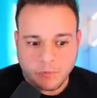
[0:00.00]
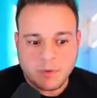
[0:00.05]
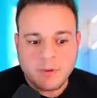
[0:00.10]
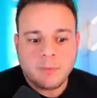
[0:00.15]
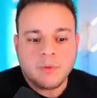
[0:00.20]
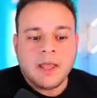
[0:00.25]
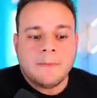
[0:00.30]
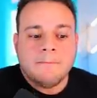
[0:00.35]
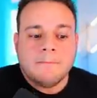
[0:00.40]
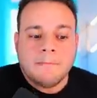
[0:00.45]
So
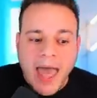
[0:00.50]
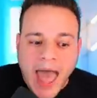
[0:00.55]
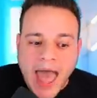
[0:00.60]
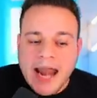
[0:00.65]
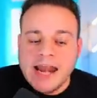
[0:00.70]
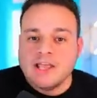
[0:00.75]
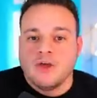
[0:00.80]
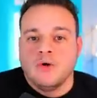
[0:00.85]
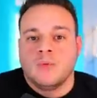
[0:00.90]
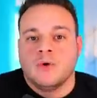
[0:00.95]
people get
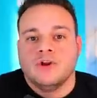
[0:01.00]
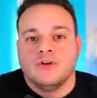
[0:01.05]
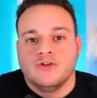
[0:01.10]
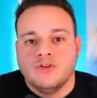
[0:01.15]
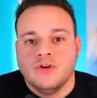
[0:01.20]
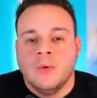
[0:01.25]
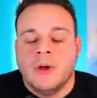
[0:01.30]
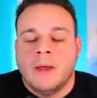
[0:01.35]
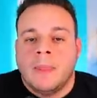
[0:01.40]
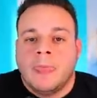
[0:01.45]
mad at you when
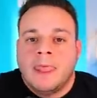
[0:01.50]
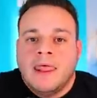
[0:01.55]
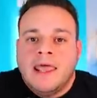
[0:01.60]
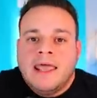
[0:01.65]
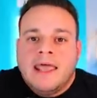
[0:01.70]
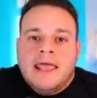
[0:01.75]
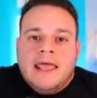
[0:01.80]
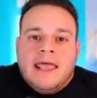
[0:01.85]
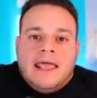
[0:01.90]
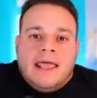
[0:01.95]
you do it
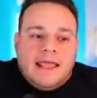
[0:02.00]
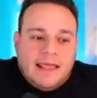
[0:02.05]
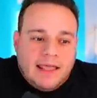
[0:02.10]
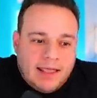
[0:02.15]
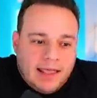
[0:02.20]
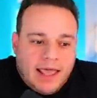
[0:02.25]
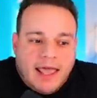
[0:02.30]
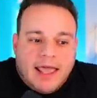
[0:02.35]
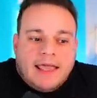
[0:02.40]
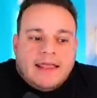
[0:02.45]

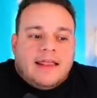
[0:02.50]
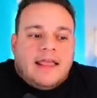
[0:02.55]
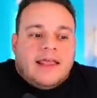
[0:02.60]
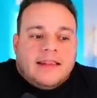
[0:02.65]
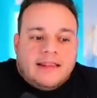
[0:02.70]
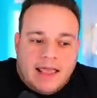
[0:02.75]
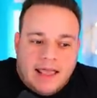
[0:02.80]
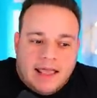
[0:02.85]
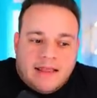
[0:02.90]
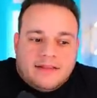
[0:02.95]

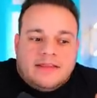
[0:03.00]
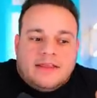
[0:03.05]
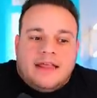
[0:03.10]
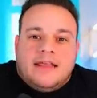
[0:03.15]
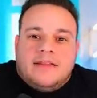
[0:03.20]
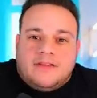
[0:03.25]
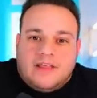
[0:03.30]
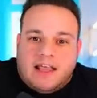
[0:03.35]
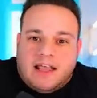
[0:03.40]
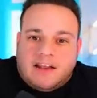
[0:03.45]
it, it,
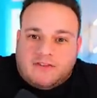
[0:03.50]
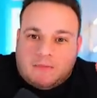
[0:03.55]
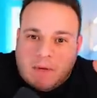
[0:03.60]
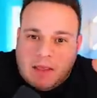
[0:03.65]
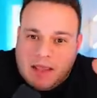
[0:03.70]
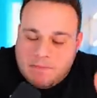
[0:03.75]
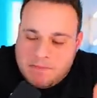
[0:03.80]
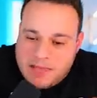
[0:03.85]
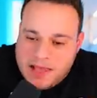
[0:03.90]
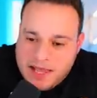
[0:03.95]
it,
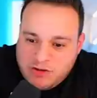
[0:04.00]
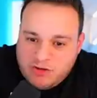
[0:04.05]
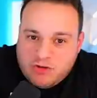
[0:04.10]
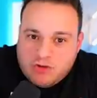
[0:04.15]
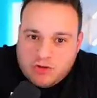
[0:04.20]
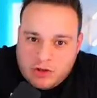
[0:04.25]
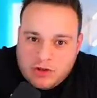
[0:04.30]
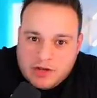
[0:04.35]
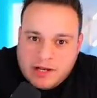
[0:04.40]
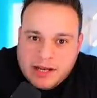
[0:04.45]
it's, it
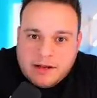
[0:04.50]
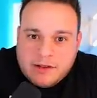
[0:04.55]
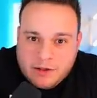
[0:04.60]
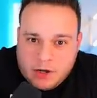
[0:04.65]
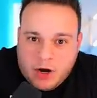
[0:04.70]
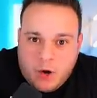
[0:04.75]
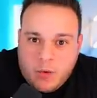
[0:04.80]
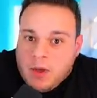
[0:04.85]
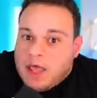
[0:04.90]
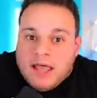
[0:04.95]
means you, you
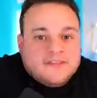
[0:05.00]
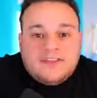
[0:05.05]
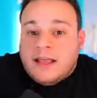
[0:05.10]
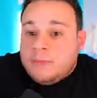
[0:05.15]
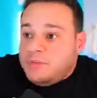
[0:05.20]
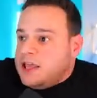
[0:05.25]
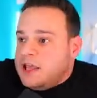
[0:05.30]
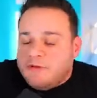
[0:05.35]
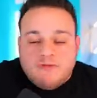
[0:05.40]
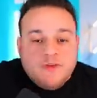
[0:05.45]
didn't, you know,
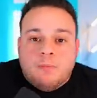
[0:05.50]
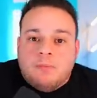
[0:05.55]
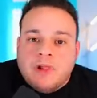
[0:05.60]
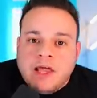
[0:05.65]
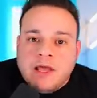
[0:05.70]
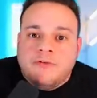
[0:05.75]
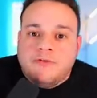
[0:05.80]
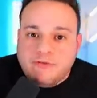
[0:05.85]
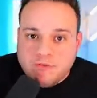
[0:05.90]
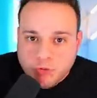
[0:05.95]
same thing if you
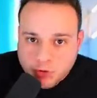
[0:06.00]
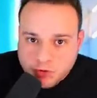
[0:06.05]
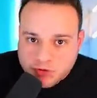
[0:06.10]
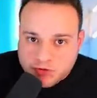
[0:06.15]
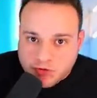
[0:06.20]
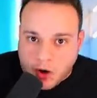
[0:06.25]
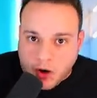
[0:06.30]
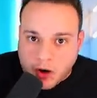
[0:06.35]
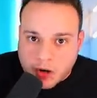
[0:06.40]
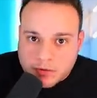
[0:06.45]
play a
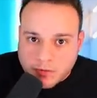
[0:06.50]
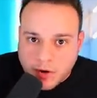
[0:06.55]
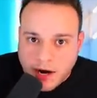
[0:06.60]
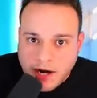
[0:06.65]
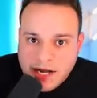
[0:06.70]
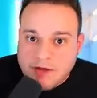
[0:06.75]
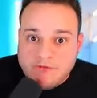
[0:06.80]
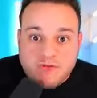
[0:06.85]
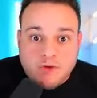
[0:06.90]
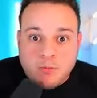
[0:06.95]
full song,
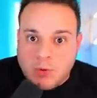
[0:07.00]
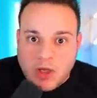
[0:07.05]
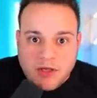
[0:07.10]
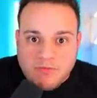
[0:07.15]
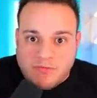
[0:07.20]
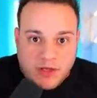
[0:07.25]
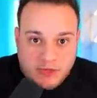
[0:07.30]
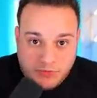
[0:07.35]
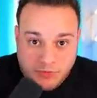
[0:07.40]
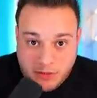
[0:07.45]
right? If you,
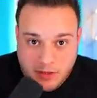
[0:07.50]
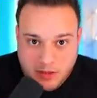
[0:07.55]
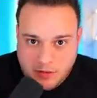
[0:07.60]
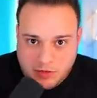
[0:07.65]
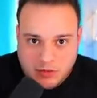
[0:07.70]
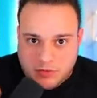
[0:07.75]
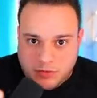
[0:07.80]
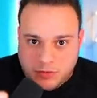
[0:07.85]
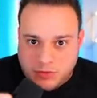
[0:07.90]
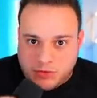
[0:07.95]
if, if,
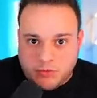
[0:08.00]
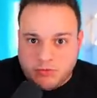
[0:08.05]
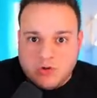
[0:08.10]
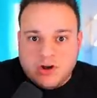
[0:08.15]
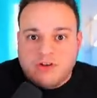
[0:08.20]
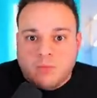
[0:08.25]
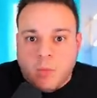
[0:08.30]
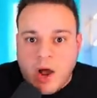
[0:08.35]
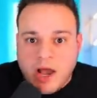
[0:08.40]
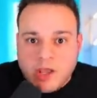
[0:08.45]
if the
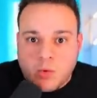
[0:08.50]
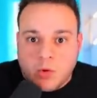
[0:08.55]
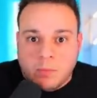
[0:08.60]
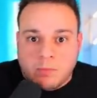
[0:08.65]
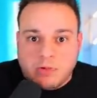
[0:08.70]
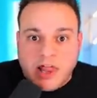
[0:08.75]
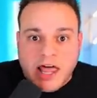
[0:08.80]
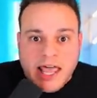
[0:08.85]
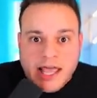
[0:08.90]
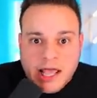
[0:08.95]
reason why you
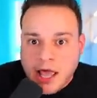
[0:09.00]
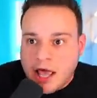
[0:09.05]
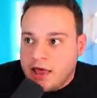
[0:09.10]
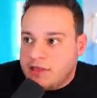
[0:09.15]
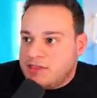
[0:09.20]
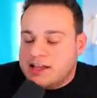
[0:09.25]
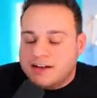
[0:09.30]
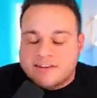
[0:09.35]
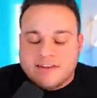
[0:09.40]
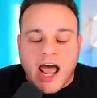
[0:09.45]
would play
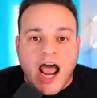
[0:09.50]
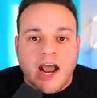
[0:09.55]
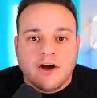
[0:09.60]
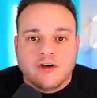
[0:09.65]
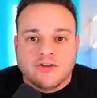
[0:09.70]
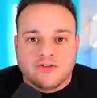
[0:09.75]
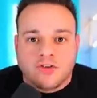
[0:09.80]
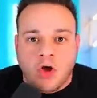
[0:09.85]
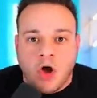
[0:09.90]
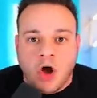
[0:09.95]
the
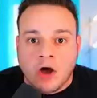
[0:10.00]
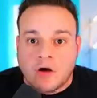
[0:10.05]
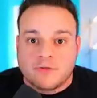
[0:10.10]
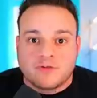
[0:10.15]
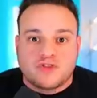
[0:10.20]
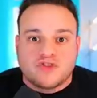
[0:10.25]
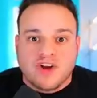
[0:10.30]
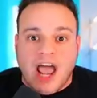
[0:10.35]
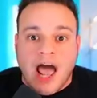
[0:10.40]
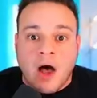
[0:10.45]
entire song
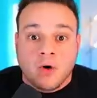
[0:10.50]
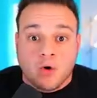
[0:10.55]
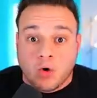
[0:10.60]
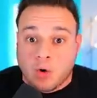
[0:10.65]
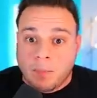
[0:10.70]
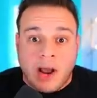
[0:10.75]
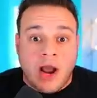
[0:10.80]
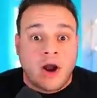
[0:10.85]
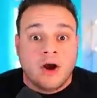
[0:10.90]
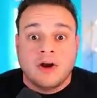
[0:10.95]
of
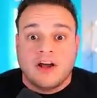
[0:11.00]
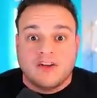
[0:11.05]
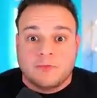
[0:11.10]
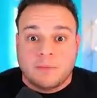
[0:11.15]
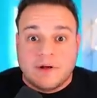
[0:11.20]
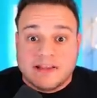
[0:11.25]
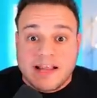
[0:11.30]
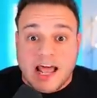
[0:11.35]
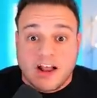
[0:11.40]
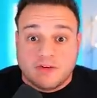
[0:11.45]
Shout or
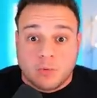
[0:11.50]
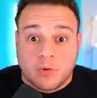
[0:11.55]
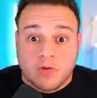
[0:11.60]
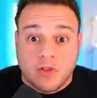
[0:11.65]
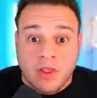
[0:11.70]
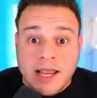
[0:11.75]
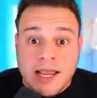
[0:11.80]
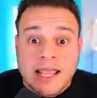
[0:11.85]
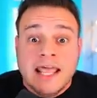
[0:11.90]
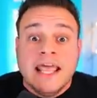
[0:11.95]
Paradise by
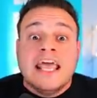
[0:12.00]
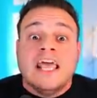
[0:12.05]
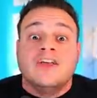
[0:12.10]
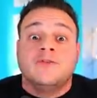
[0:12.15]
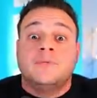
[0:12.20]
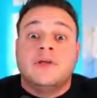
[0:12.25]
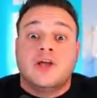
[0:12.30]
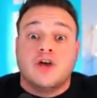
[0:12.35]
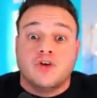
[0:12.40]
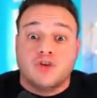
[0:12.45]
Dashboard Light
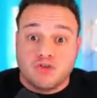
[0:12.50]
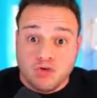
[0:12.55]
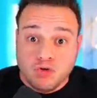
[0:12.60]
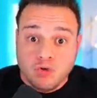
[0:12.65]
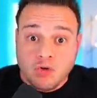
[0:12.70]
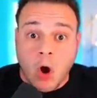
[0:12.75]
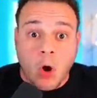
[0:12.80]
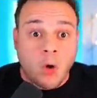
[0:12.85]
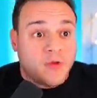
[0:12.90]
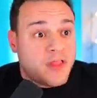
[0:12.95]
is because
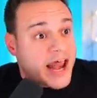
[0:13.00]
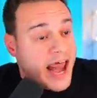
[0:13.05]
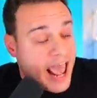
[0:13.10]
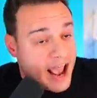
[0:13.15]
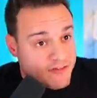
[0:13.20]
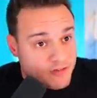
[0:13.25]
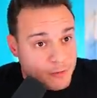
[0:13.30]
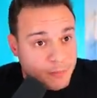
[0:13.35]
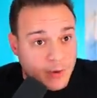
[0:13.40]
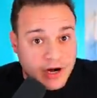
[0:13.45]
you know
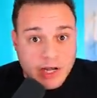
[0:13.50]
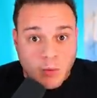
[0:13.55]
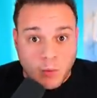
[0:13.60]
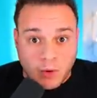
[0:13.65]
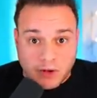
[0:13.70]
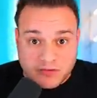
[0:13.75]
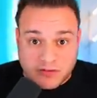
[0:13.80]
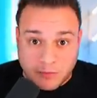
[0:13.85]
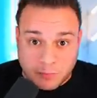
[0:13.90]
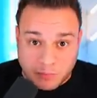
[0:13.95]
that everybody
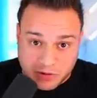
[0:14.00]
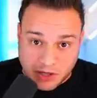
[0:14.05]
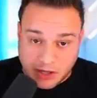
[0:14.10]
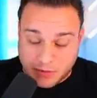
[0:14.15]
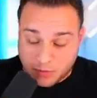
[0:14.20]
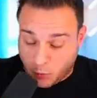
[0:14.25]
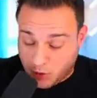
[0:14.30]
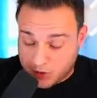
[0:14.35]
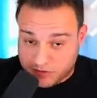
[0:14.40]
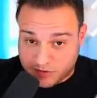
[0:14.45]
wants to
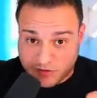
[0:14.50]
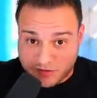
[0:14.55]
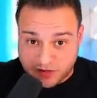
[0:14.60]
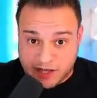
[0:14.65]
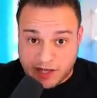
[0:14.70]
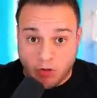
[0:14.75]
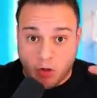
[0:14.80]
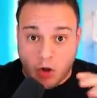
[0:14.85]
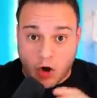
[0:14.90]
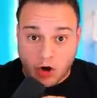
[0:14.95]
play, wants to
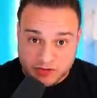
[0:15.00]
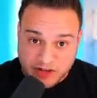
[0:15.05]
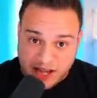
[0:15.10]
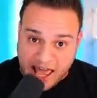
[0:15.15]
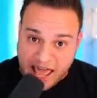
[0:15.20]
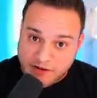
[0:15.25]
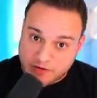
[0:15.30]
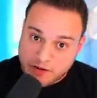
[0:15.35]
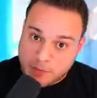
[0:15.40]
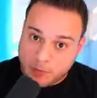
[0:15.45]
sing along
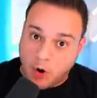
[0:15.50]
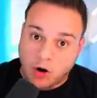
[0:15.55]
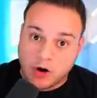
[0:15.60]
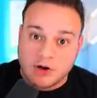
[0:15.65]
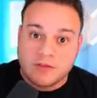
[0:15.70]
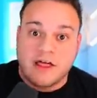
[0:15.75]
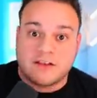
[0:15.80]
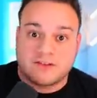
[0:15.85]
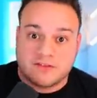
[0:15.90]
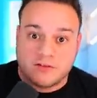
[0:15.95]
to every
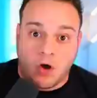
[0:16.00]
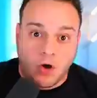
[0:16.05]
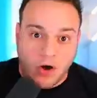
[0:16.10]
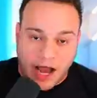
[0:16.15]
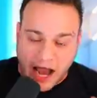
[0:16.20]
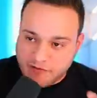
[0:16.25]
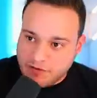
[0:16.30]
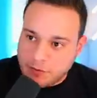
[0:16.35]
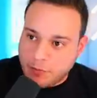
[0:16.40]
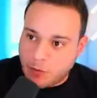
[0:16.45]
part of that
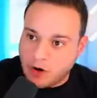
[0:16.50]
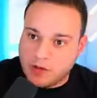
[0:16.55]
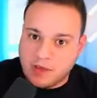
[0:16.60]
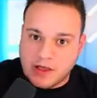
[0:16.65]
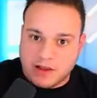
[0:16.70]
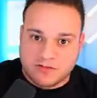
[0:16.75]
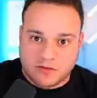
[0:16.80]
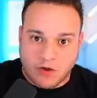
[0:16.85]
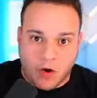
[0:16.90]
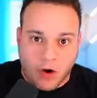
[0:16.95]
song. Every
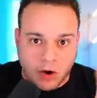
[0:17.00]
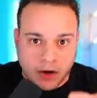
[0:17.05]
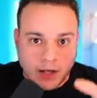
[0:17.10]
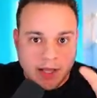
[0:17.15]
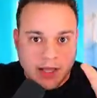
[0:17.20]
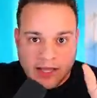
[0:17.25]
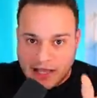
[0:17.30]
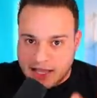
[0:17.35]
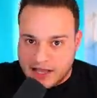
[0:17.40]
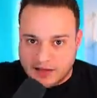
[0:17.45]
part of that
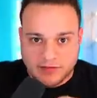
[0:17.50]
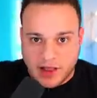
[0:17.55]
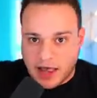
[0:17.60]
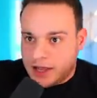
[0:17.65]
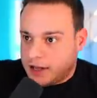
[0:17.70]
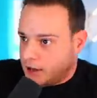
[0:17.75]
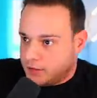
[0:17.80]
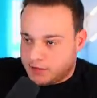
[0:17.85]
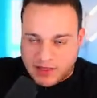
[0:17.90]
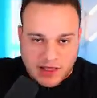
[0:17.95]
song is
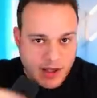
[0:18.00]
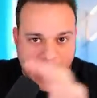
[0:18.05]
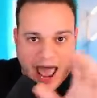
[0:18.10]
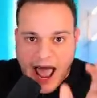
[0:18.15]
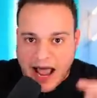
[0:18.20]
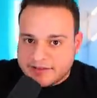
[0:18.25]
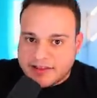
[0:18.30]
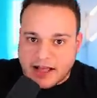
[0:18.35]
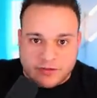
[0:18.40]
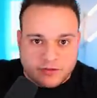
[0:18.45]
like they
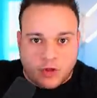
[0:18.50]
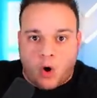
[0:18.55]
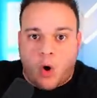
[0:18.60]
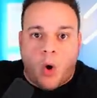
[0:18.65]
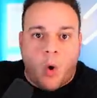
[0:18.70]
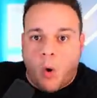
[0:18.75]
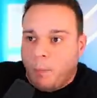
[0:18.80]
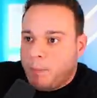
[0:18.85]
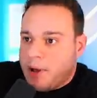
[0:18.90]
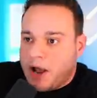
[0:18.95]
act out
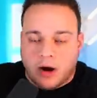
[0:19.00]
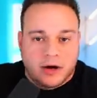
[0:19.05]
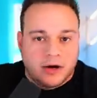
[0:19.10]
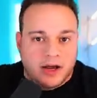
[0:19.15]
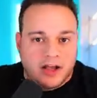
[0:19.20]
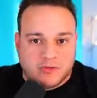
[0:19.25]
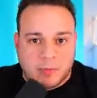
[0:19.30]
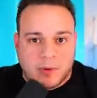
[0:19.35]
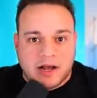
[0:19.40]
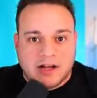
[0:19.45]
the whole
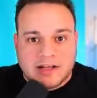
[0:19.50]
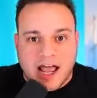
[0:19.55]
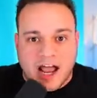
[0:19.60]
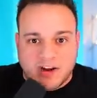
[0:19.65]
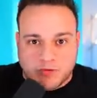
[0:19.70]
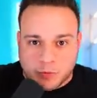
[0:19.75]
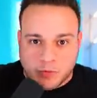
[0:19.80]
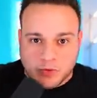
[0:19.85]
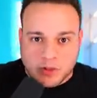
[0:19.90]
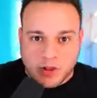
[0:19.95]
Paradise by
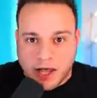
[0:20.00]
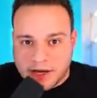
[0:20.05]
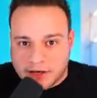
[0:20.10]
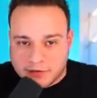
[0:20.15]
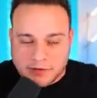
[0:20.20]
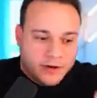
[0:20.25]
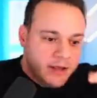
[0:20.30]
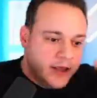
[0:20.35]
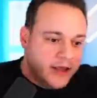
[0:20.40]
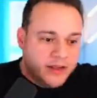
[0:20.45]
Dashboard
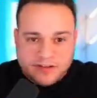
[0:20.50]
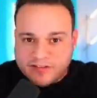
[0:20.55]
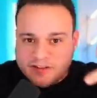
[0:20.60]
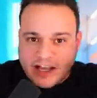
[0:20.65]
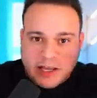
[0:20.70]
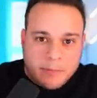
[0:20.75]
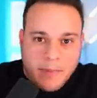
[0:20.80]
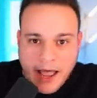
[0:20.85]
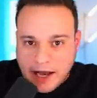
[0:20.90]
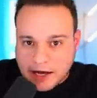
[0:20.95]
Light and
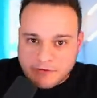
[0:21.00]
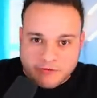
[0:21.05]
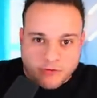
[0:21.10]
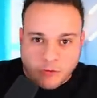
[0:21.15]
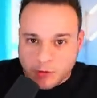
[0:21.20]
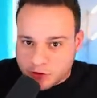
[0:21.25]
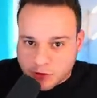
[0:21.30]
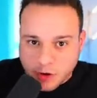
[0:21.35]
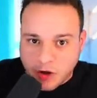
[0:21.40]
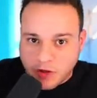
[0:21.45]
sing back
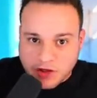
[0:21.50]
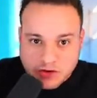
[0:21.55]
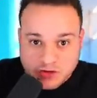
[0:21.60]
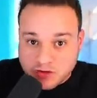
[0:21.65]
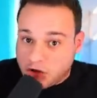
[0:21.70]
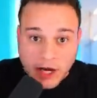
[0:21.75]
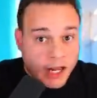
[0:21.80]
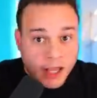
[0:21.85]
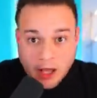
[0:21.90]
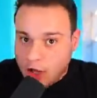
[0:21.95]
and forth and all
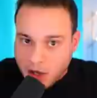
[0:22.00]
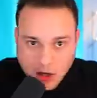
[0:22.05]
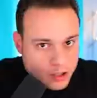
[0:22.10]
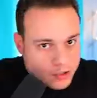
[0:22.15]
that shit.